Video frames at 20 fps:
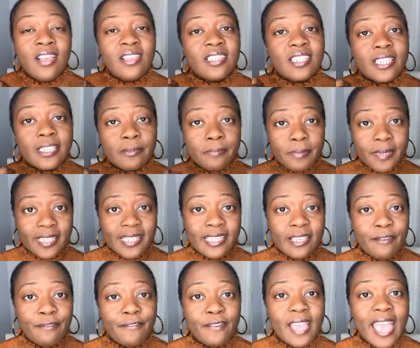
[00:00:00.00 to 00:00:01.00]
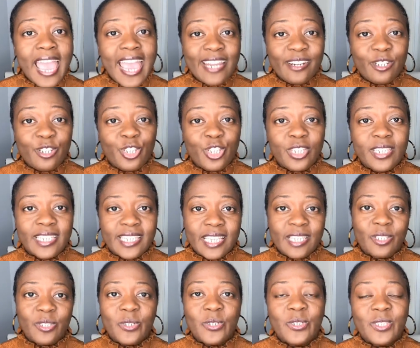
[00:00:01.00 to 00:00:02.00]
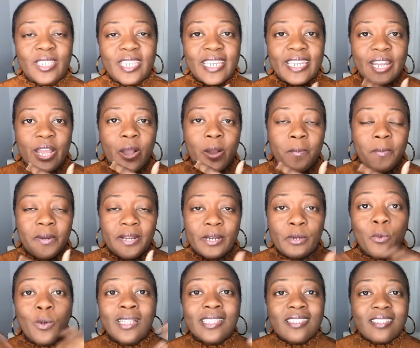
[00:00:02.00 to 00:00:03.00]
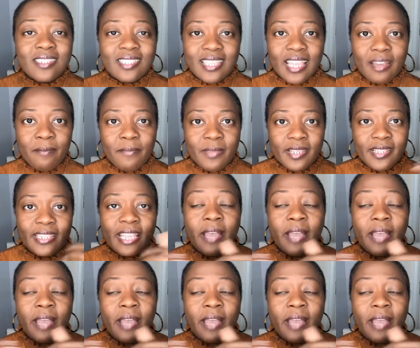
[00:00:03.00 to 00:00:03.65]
specific energy centers in our body. What does that mean?